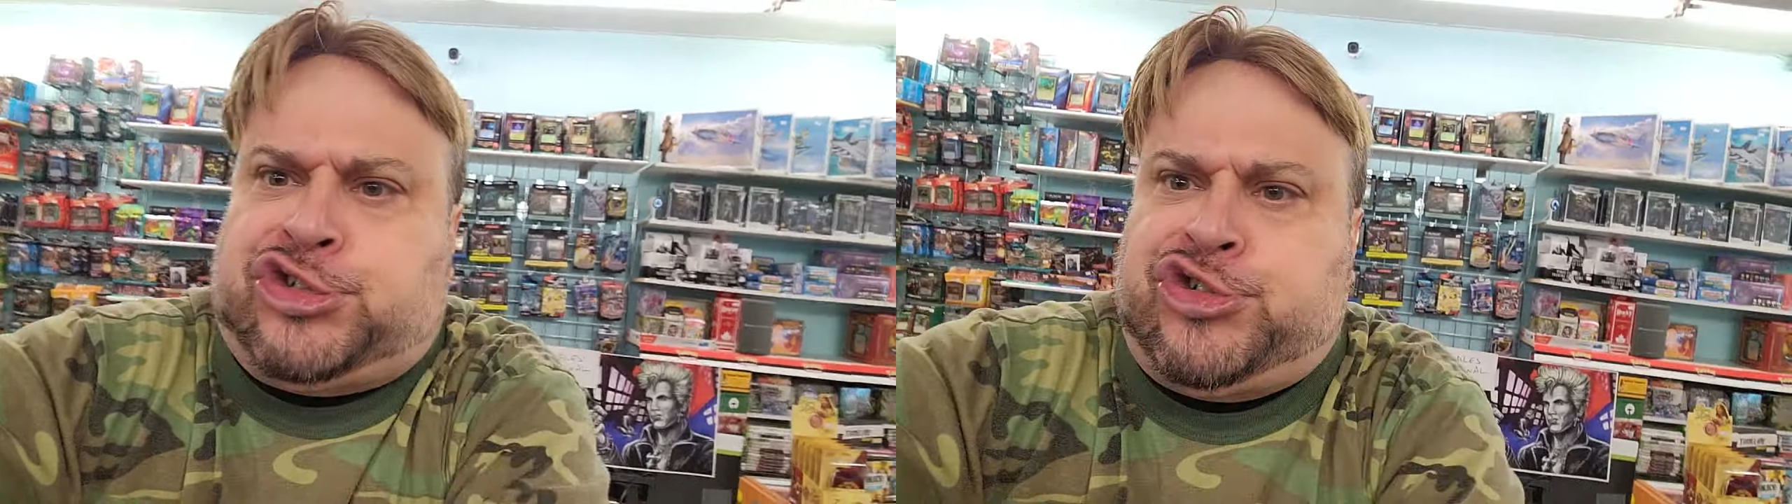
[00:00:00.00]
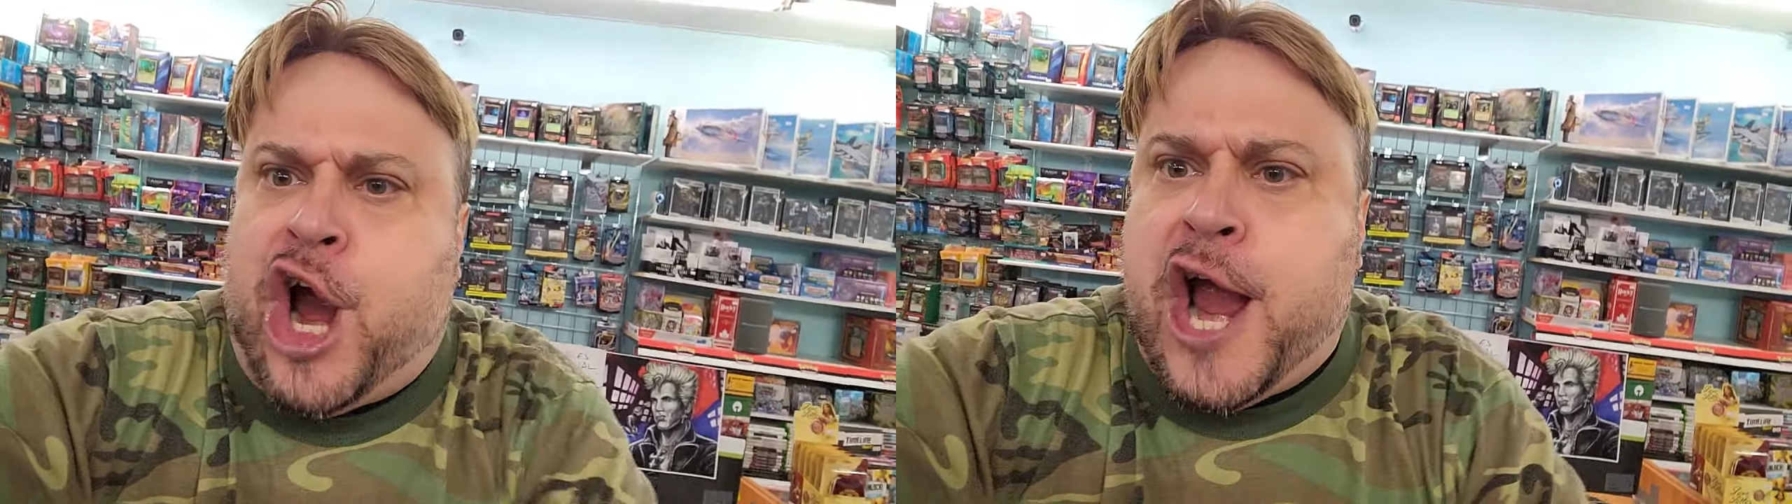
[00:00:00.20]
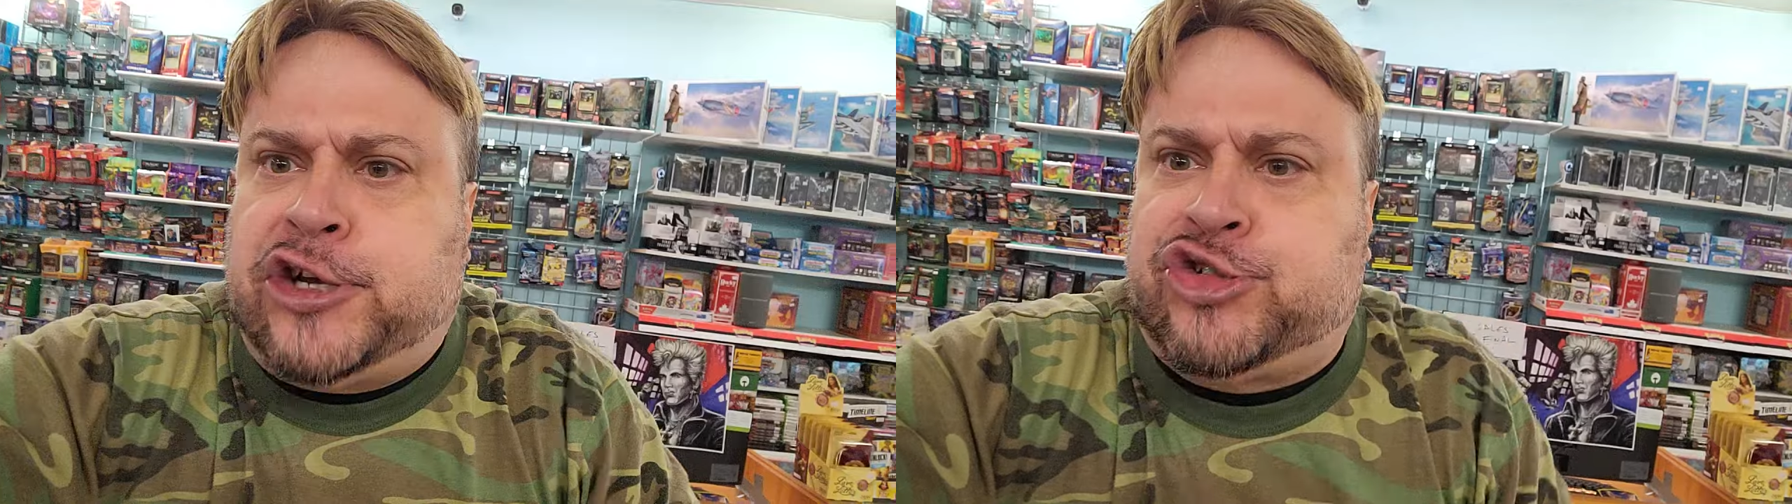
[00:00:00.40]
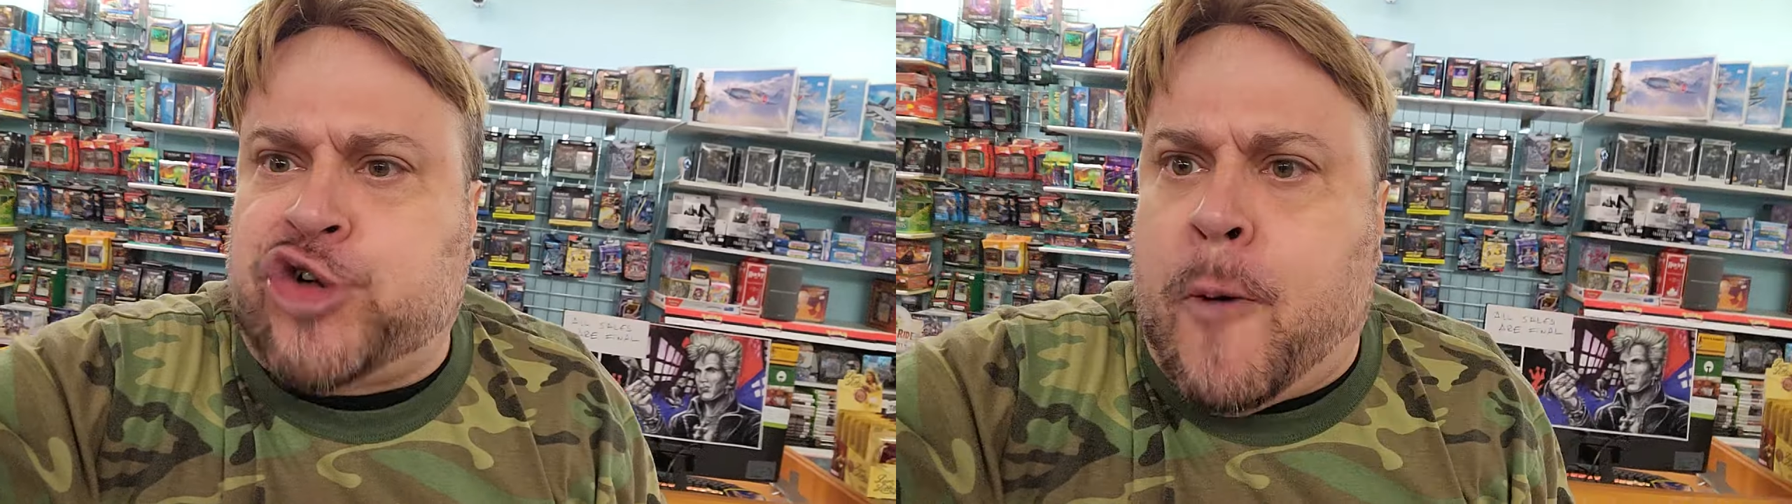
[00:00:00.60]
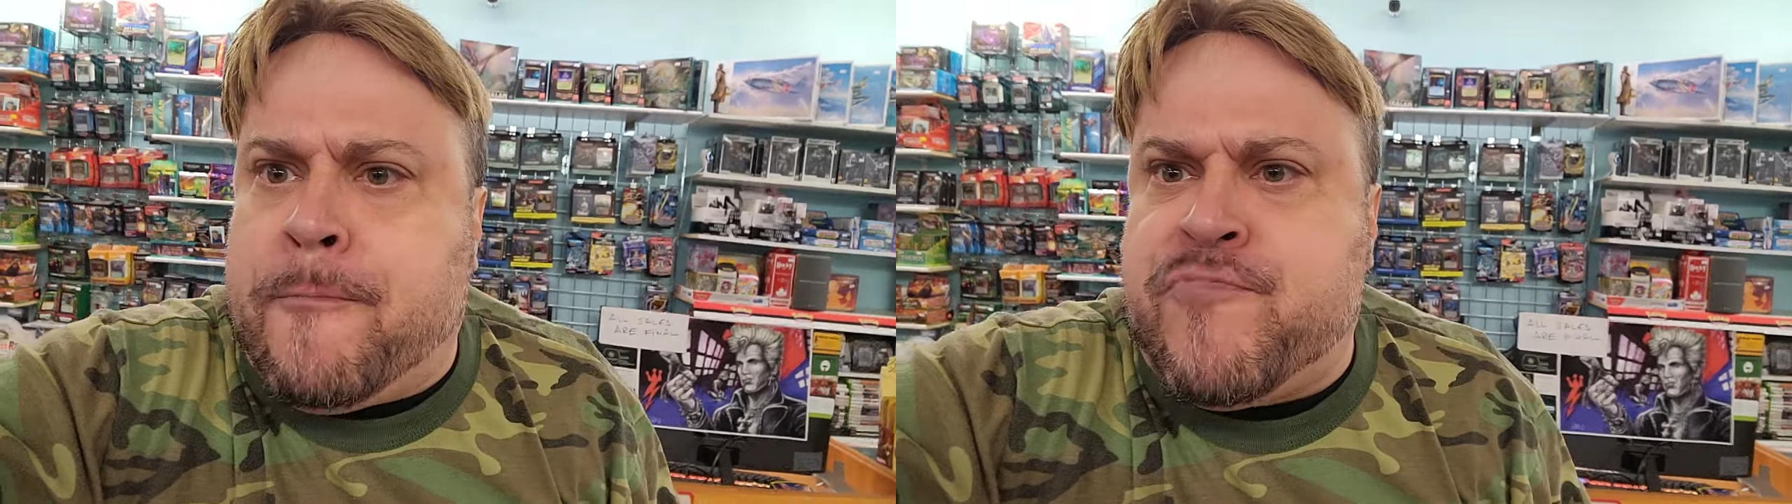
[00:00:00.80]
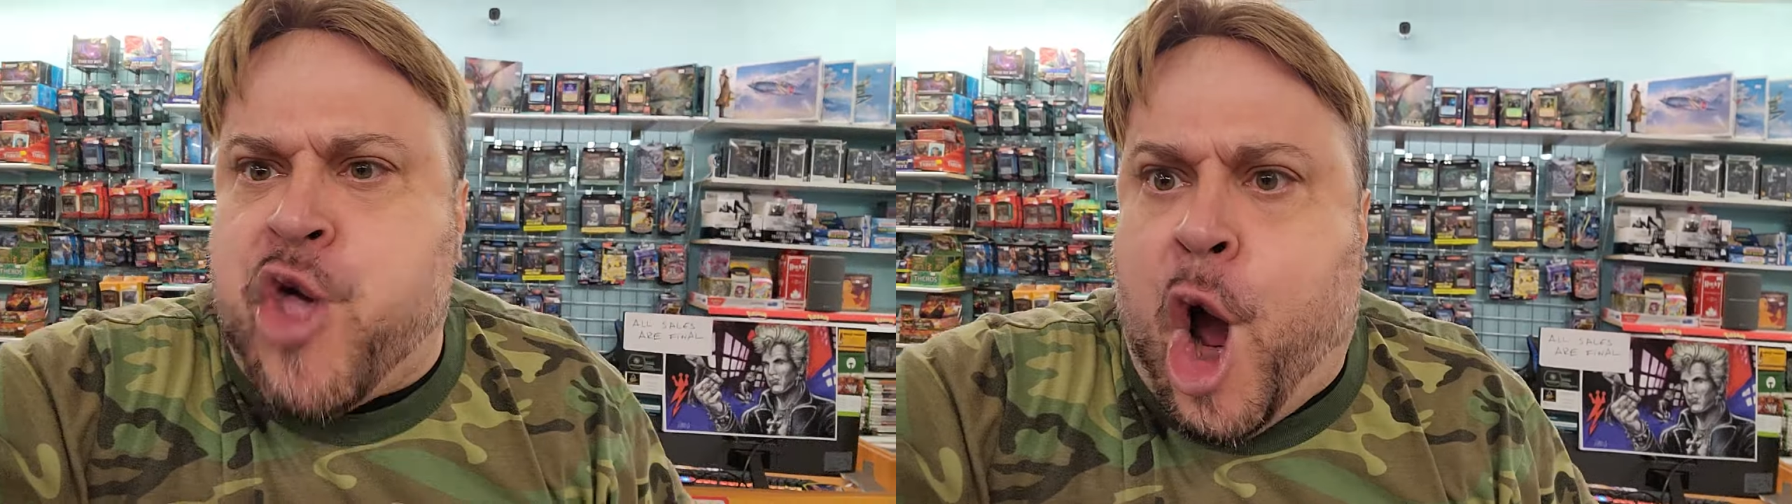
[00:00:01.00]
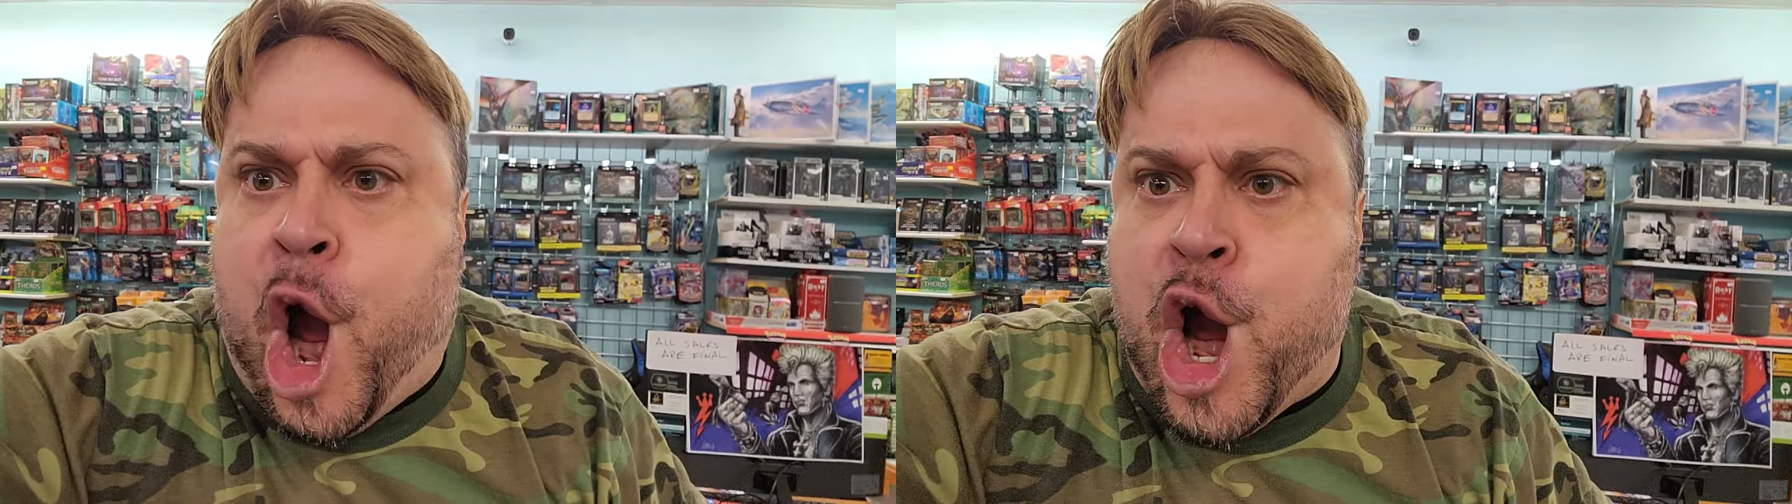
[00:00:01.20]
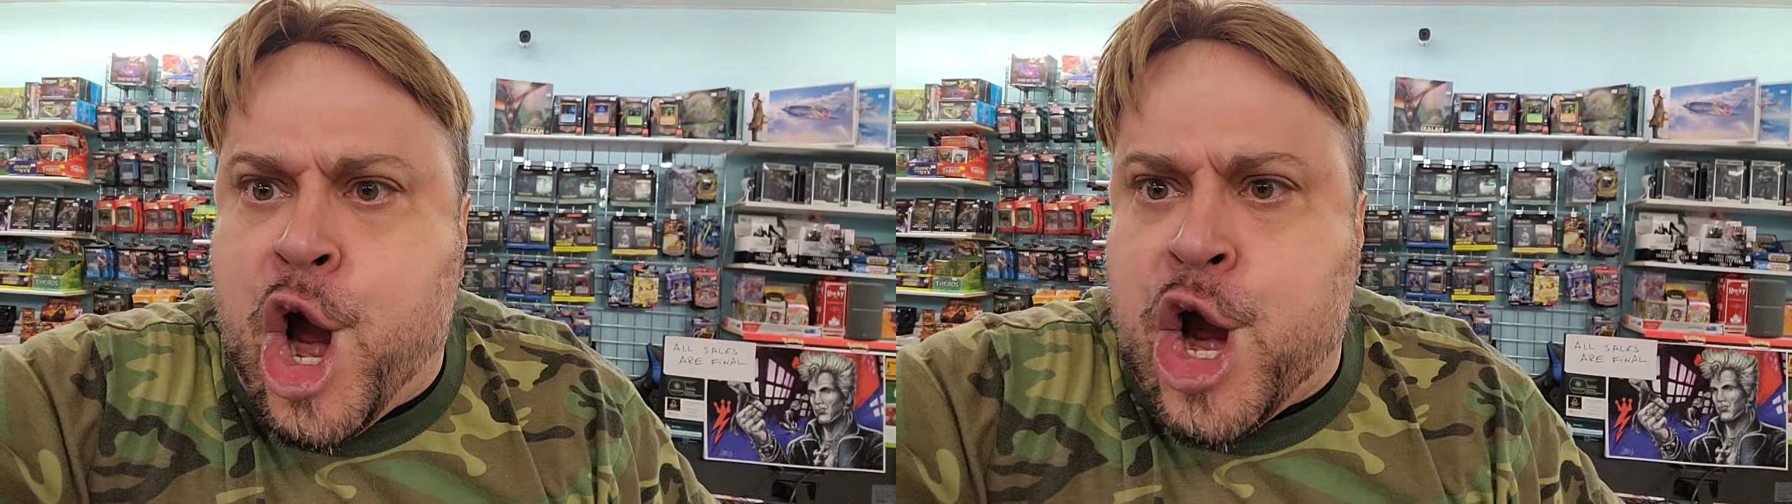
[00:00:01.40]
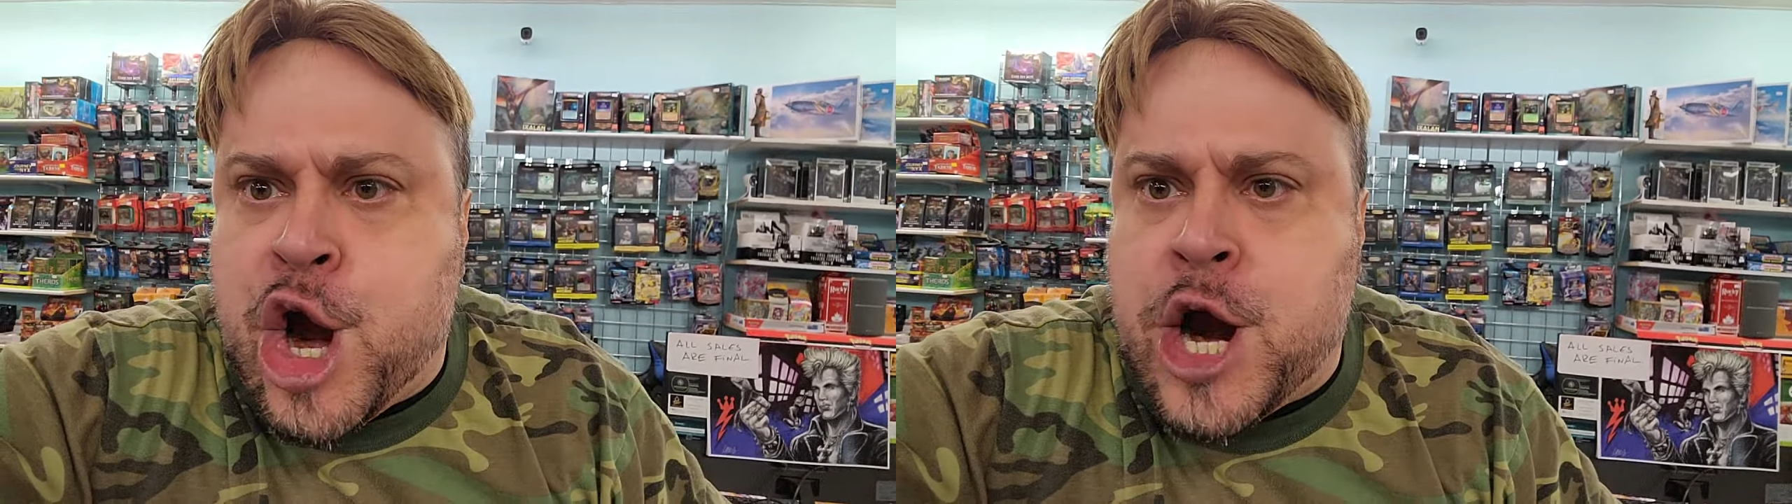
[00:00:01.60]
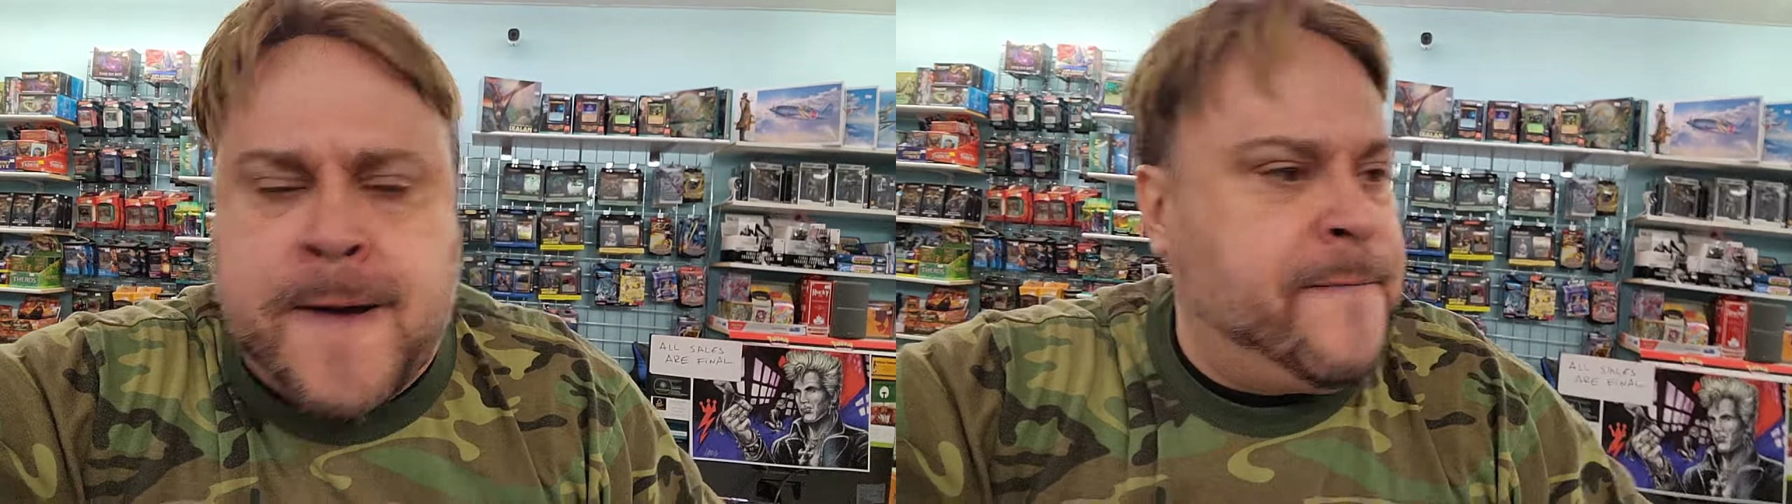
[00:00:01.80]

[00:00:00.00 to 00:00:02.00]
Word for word: saying something.